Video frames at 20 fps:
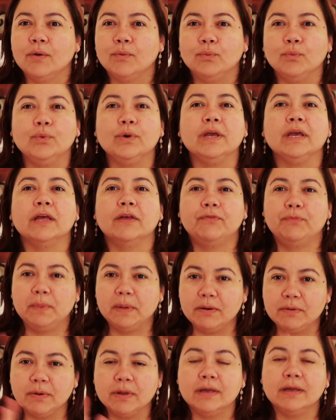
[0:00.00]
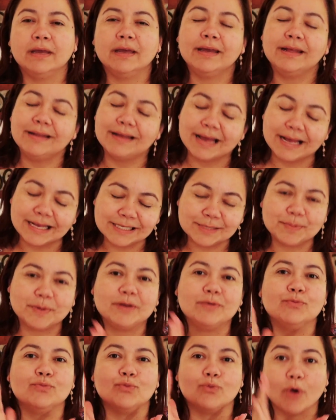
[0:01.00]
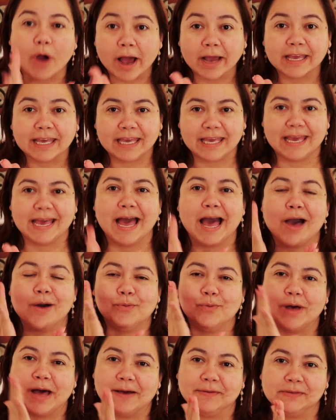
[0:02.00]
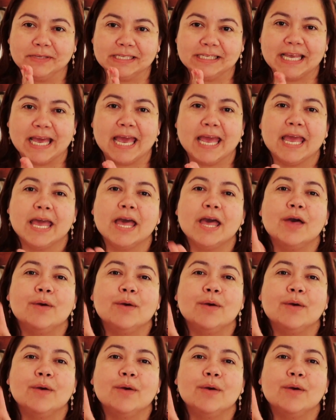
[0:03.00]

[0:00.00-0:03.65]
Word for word: we it's been it has been rocky i will have to say